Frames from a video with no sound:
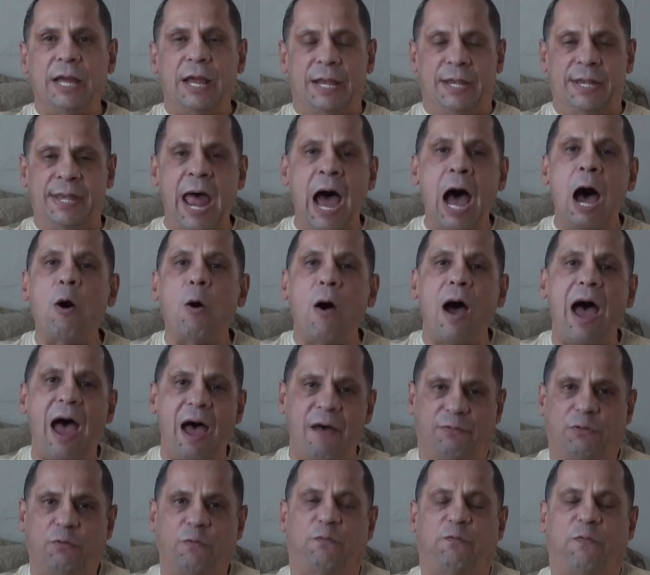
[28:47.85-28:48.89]
Now I
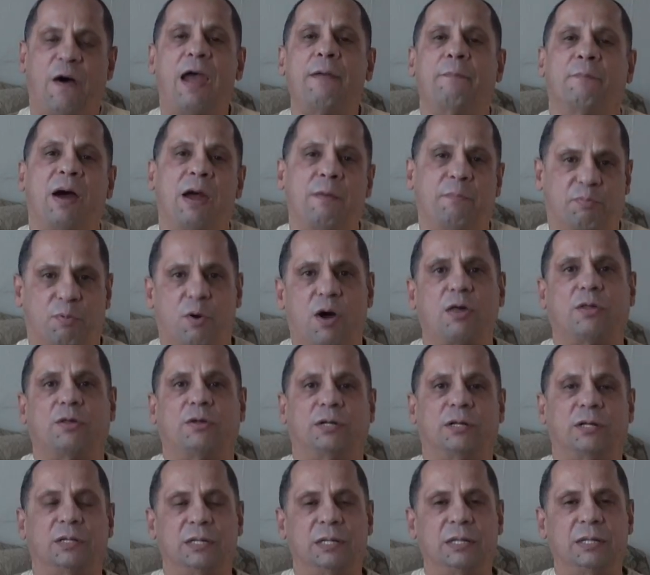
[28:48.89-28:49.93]
have to fight my
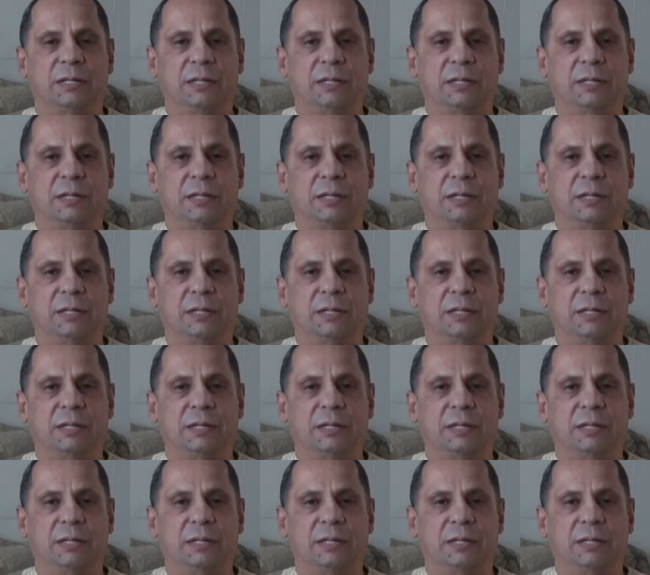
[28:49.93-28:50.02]
brother.